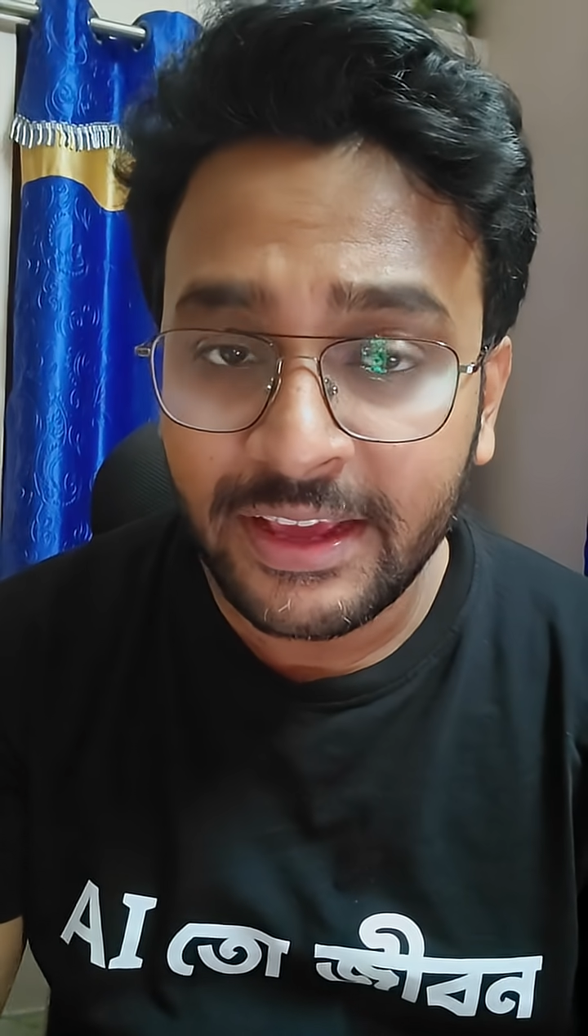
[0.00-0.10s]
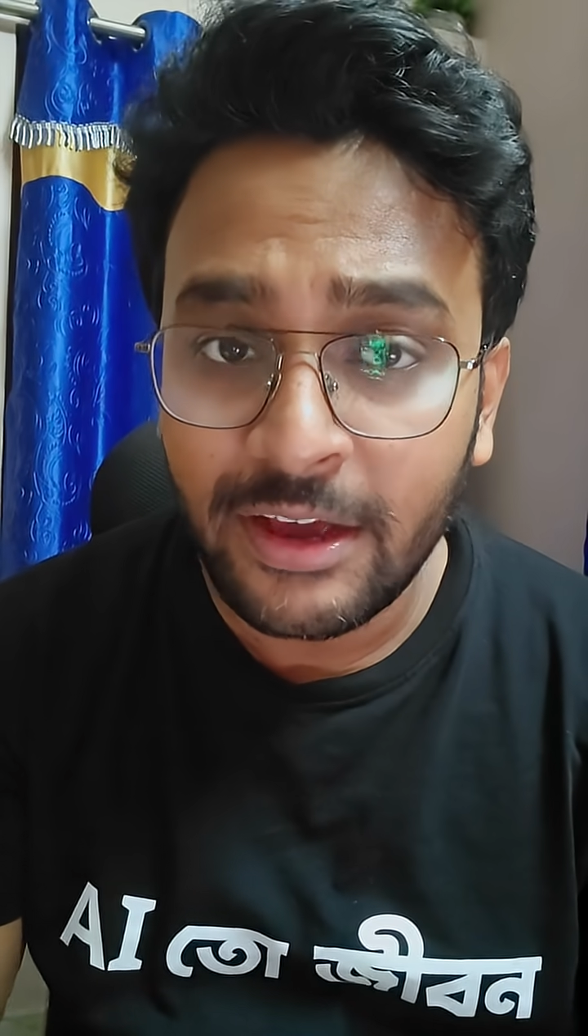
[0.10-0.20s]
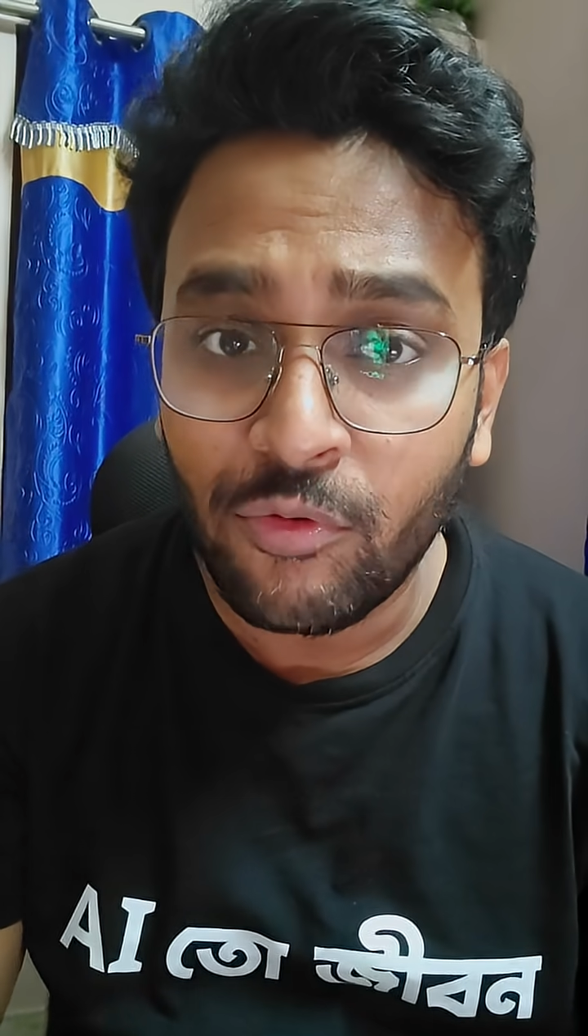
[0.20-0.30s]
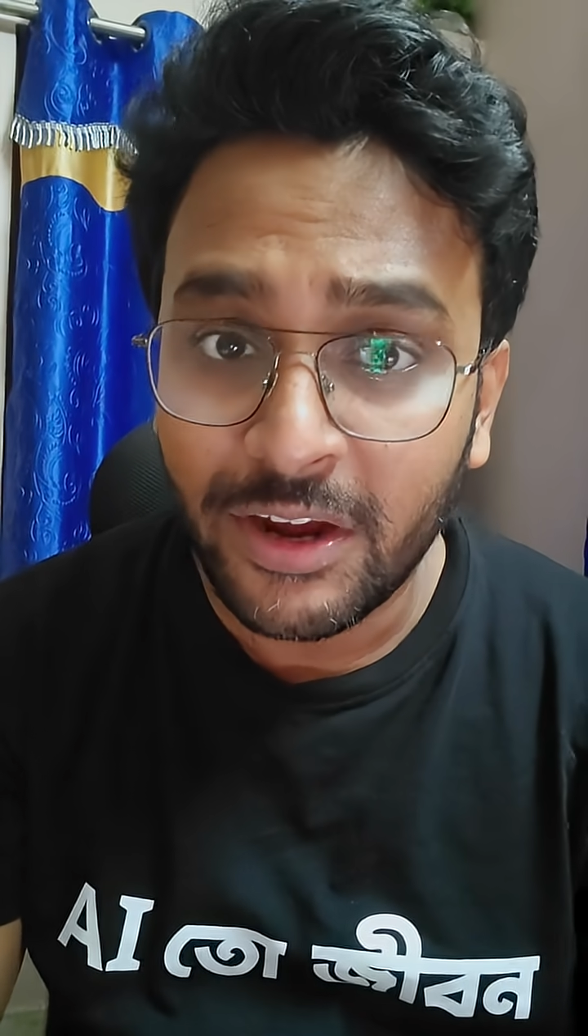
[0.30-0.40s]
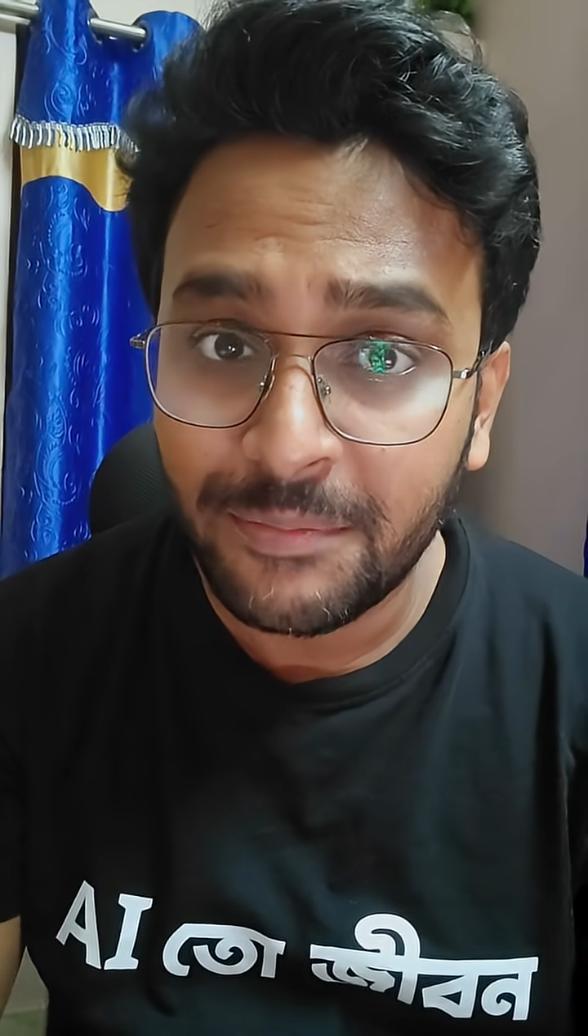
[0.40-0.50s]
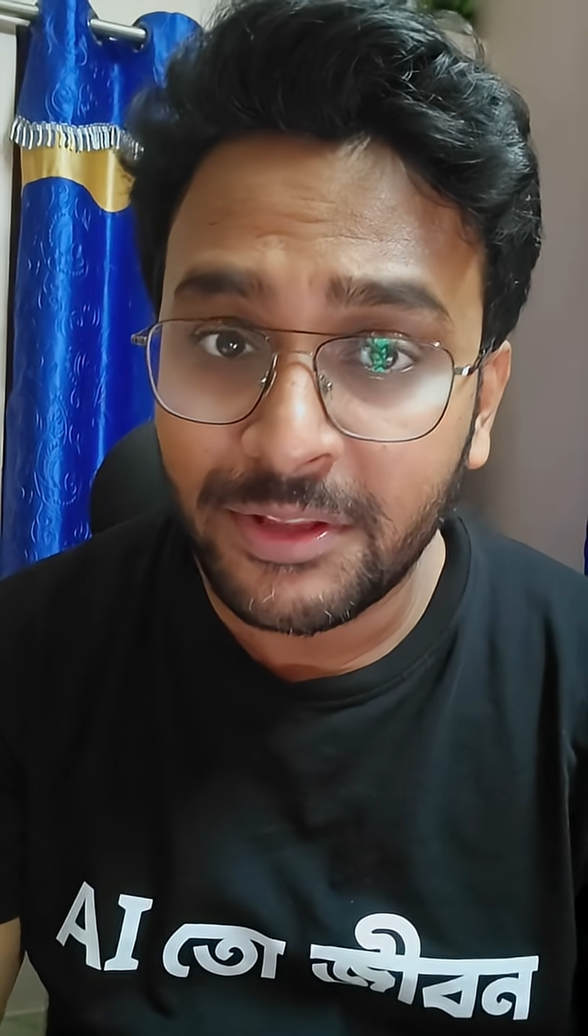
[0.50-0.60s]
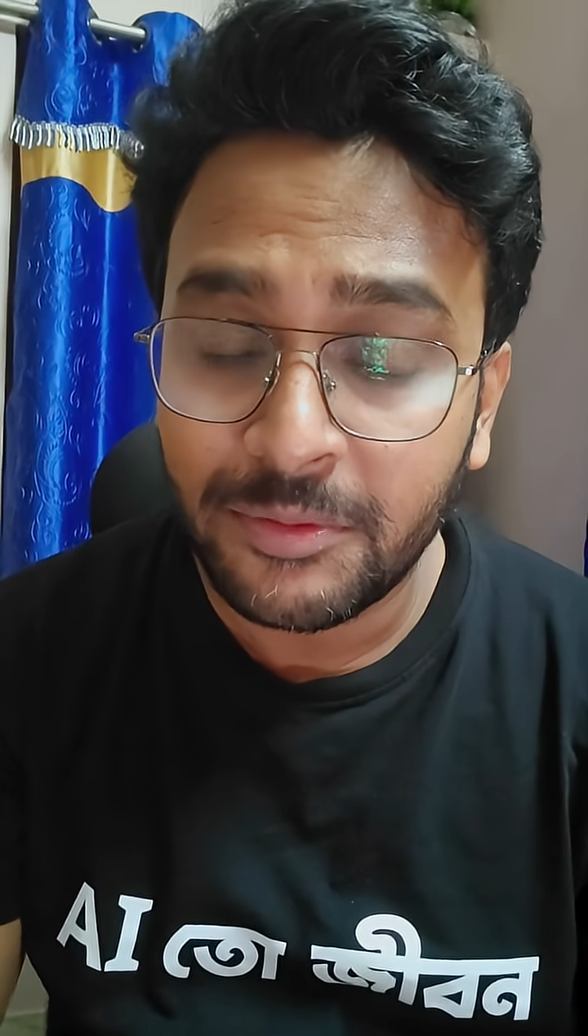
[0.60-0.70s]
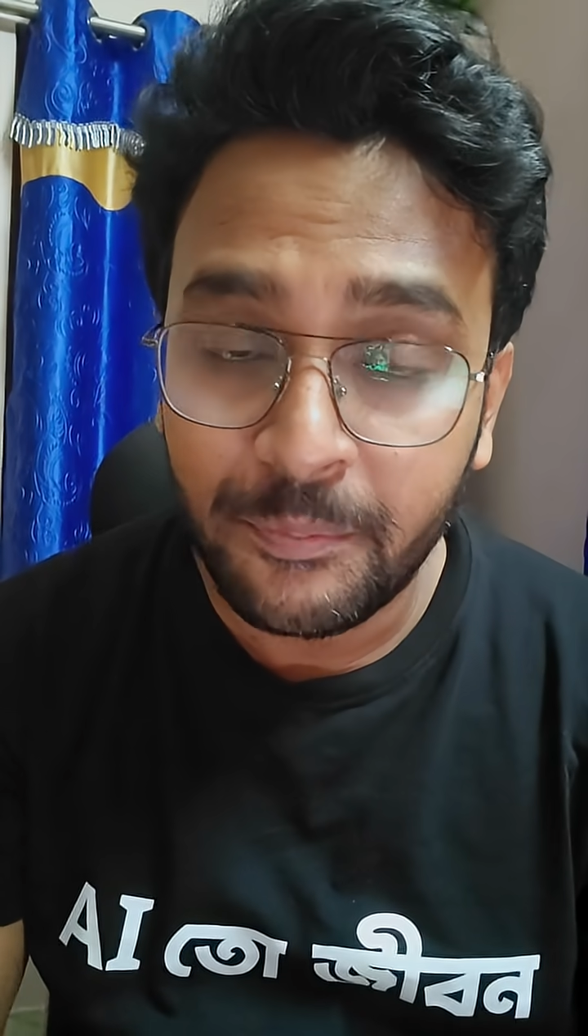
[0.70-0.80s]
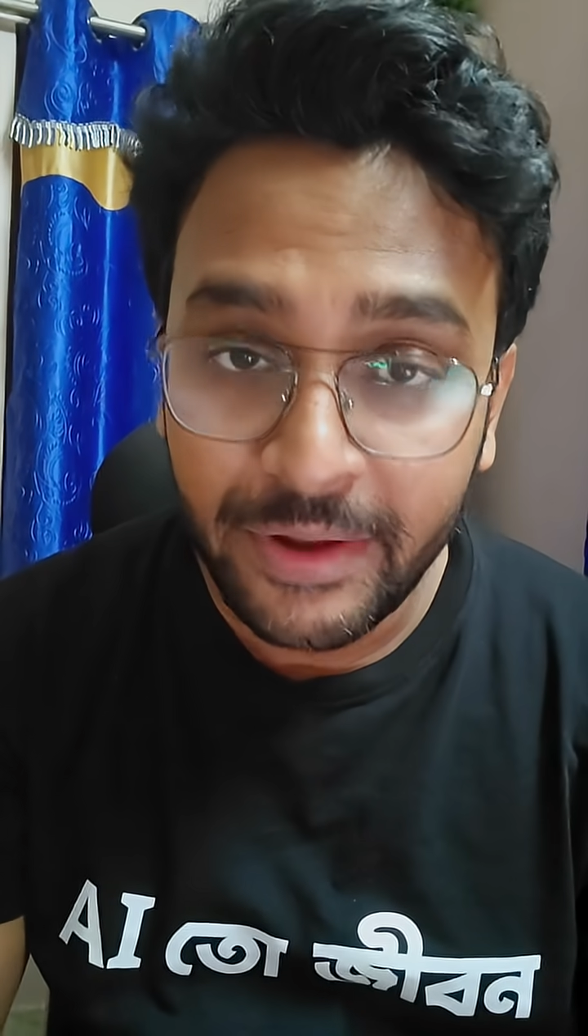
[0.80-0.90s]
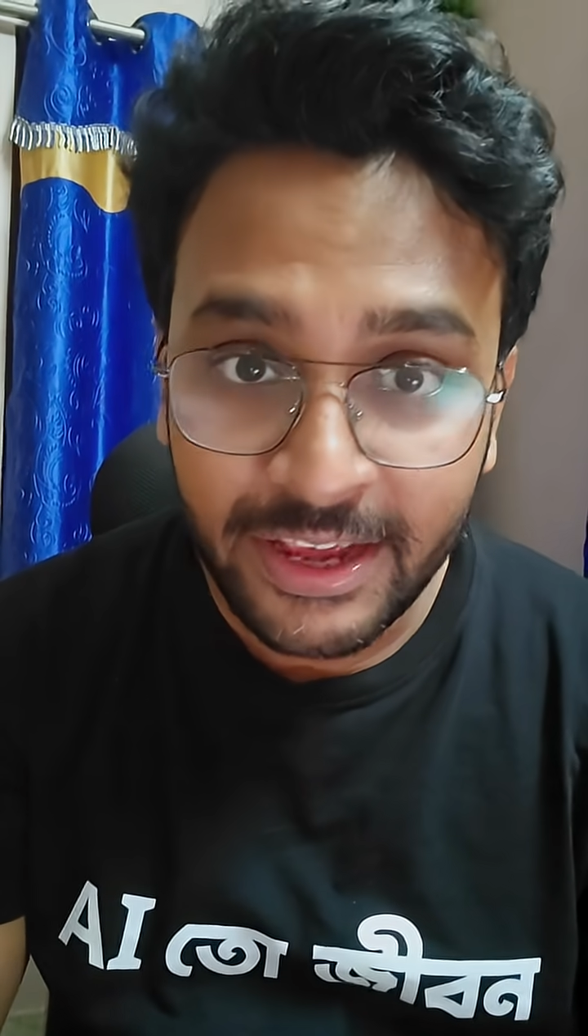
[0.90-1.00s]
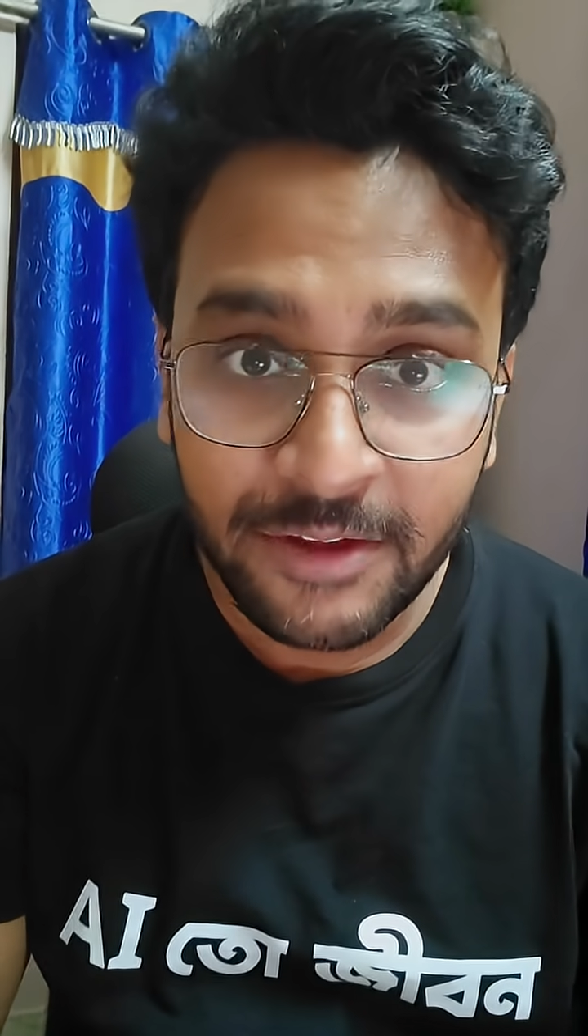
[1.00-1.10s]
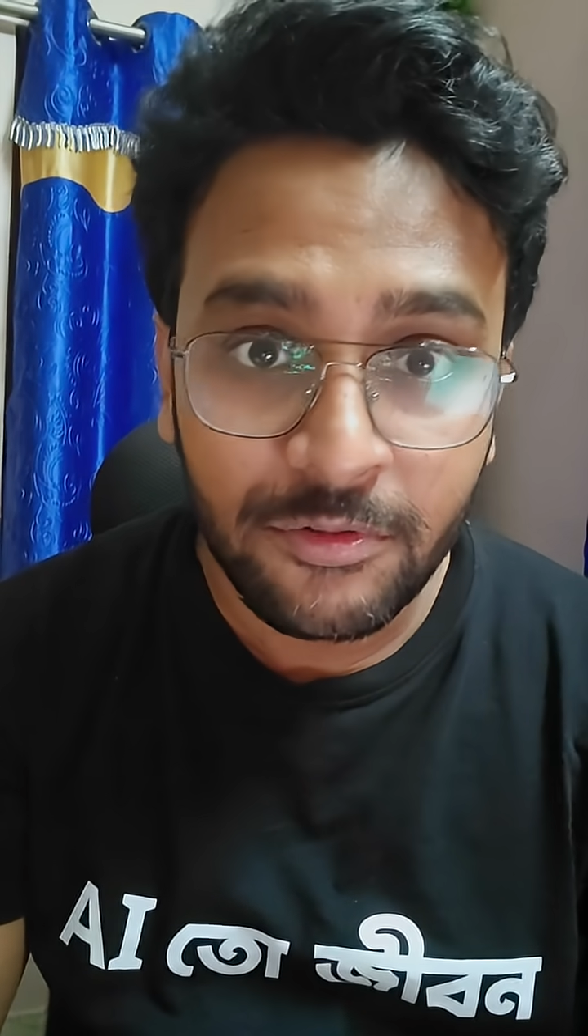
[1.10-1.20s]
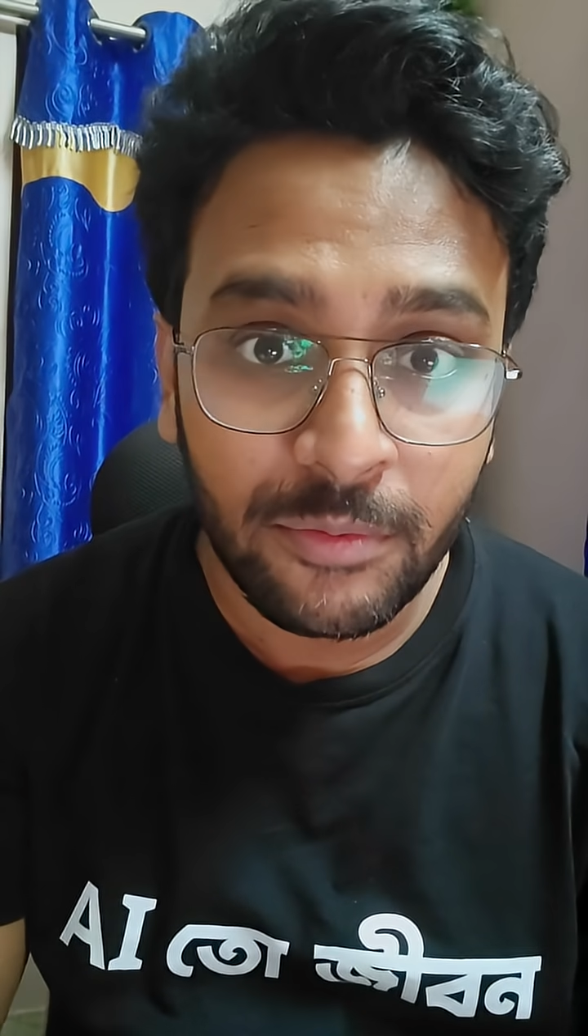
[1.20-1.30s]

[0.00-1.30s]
take a one-month break